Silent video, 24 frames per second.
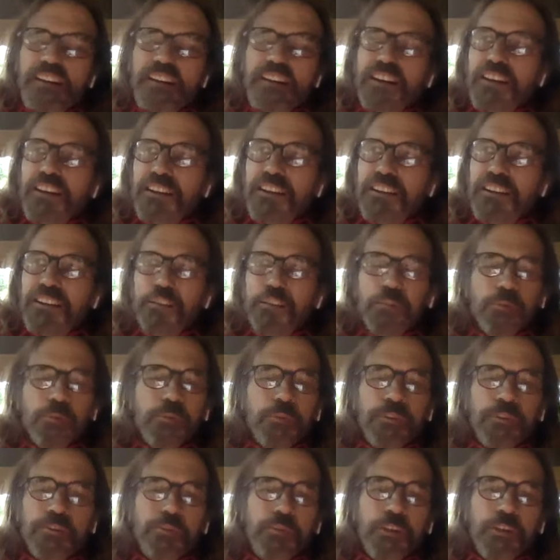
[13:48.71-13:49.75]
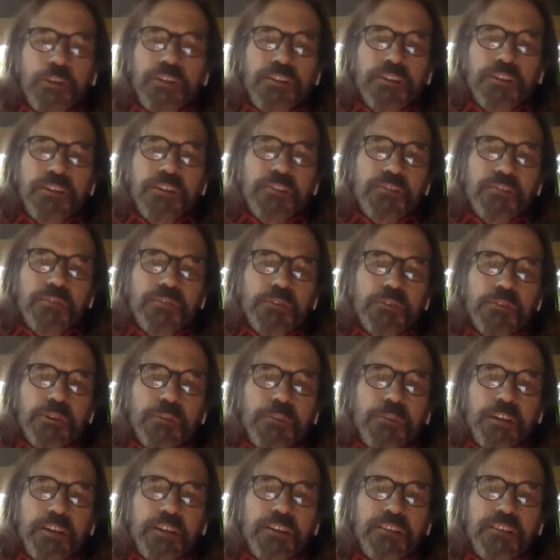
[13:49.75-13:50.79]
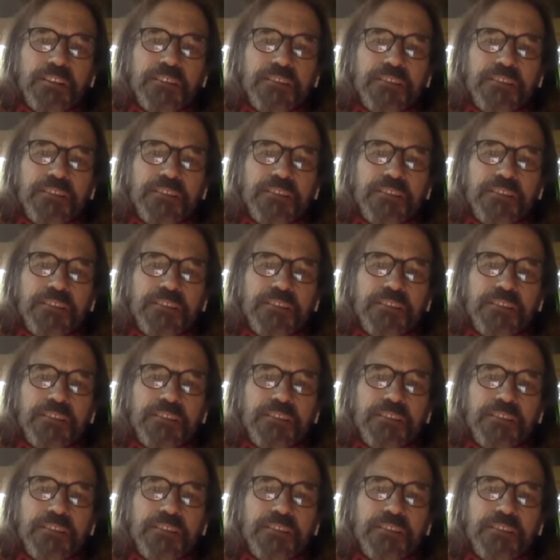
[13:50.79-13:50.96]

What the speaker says: was right there for me.